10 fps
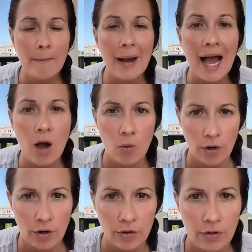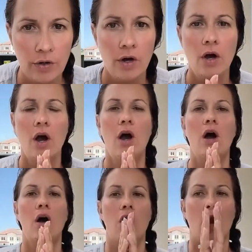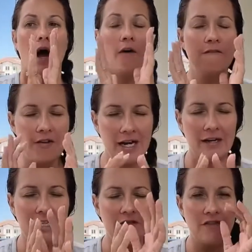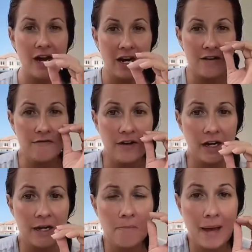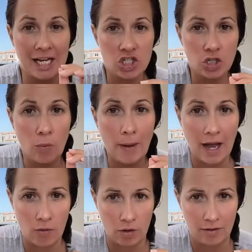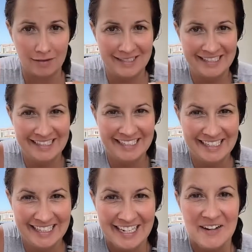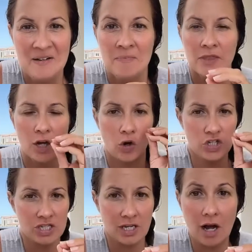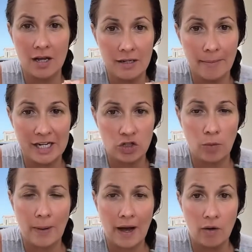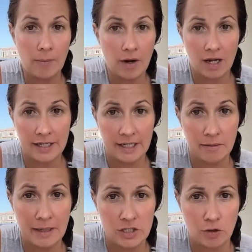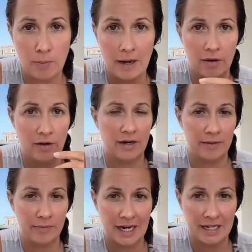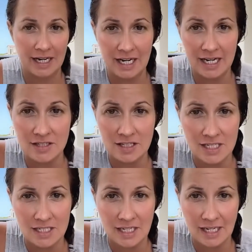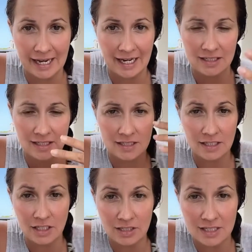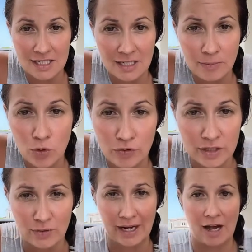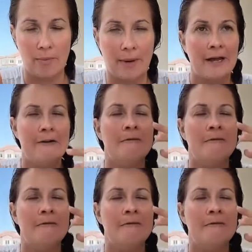the power a very very very magical power the course doesn't call it a magical power i'm calling it a magical power i'm kind of getting into disneyland disney disney movies right now but